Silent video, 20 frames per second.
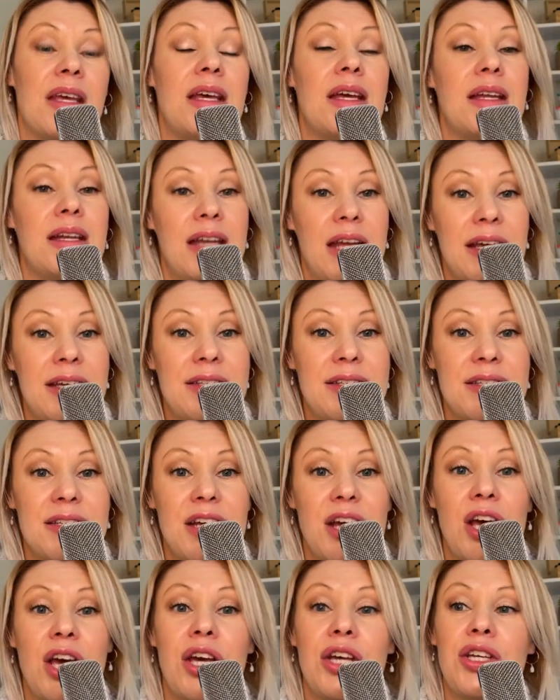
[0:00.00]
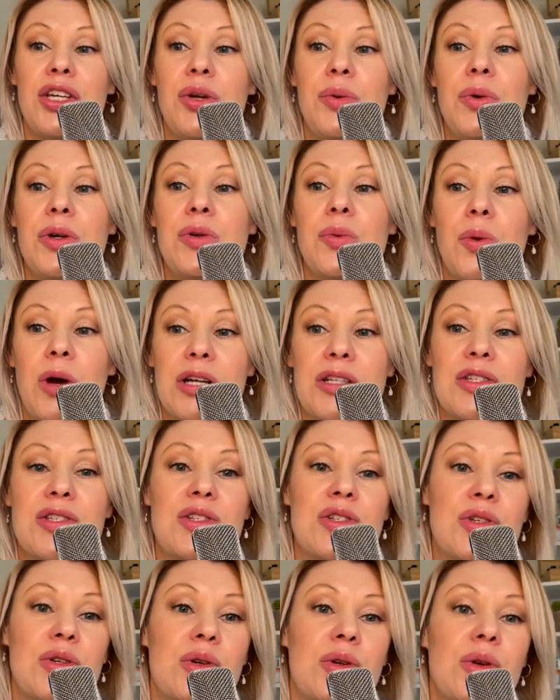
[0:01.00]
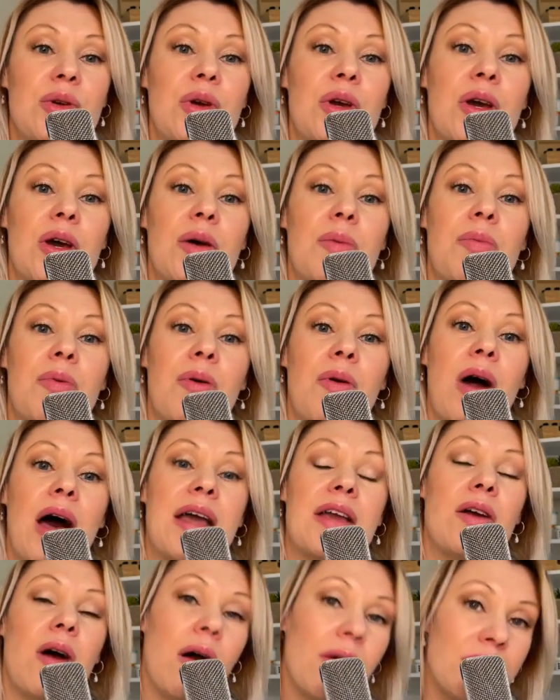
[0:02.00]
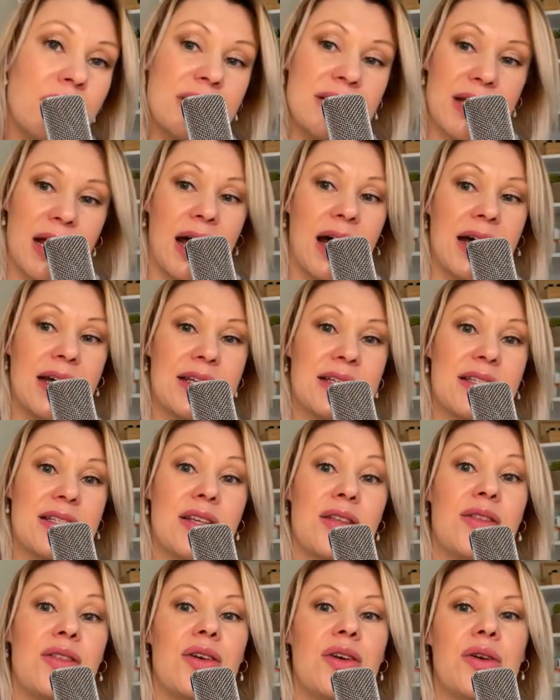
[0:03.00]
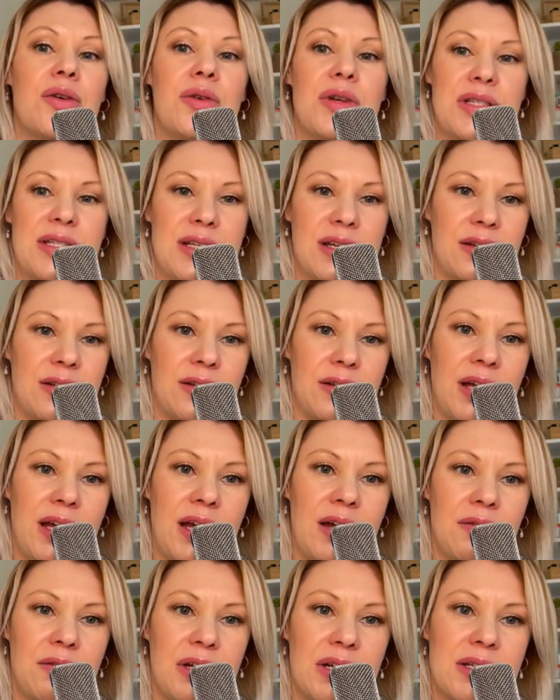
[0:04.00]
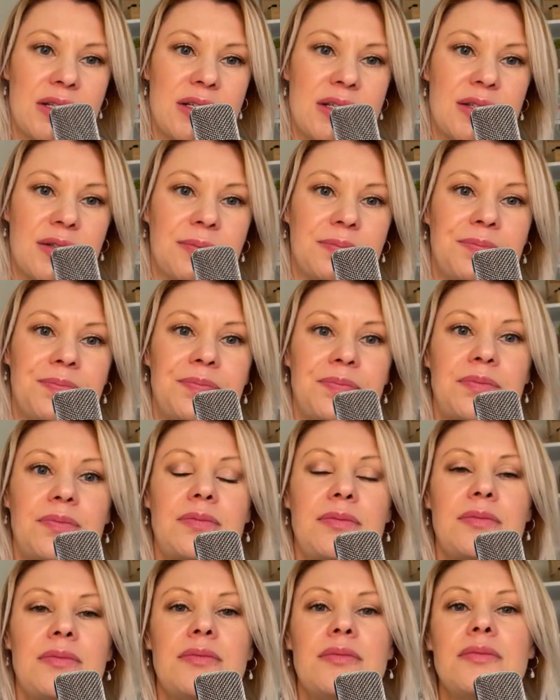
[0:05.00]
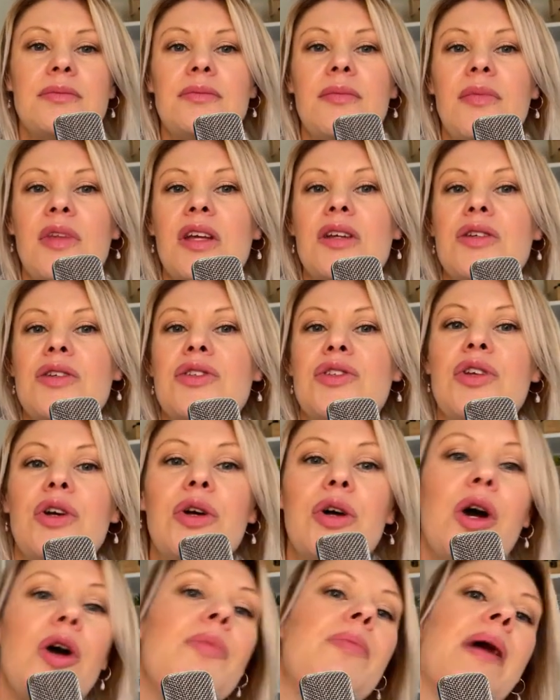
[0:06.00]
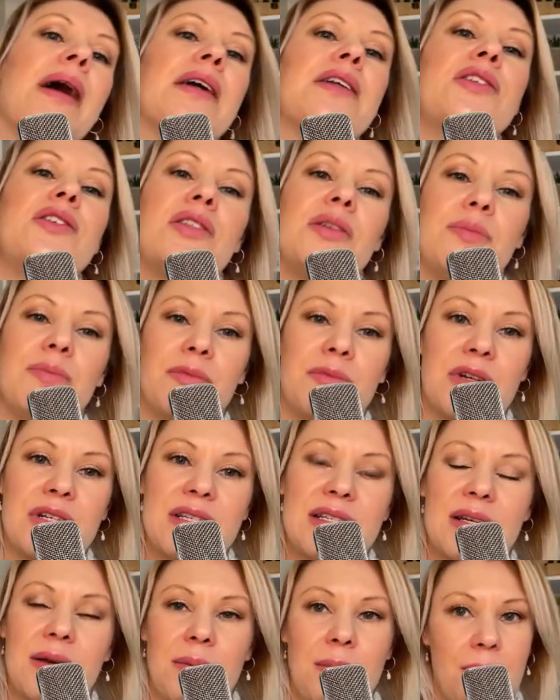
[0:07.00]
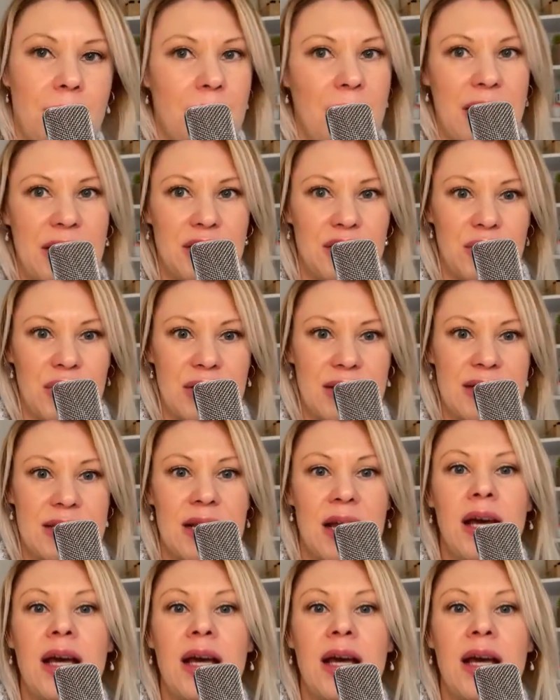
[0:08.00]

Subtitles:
Next, you would want to prioritize the critical areas. So go back to the risk matrix.